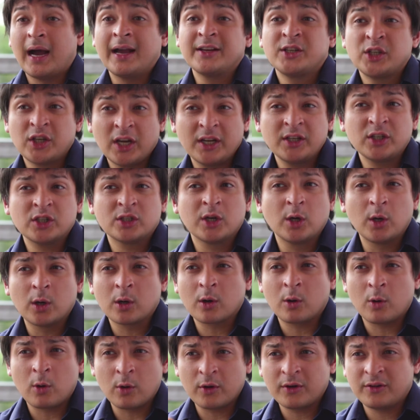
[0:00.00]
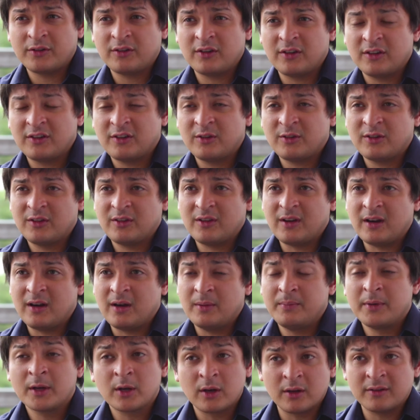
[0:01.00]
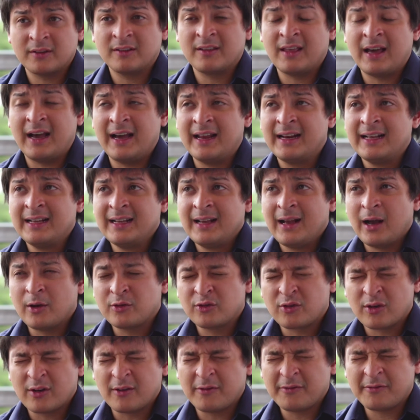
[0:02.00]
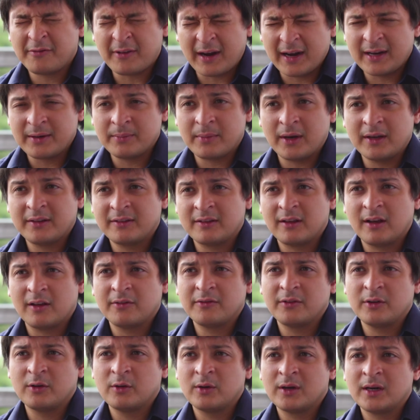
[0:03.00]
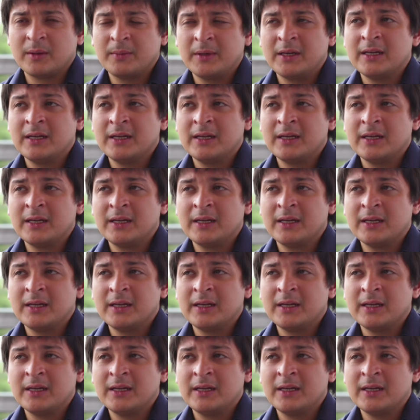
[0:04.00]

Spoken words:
I changed a lot of courses because of that. I was trying to find myself, you know what I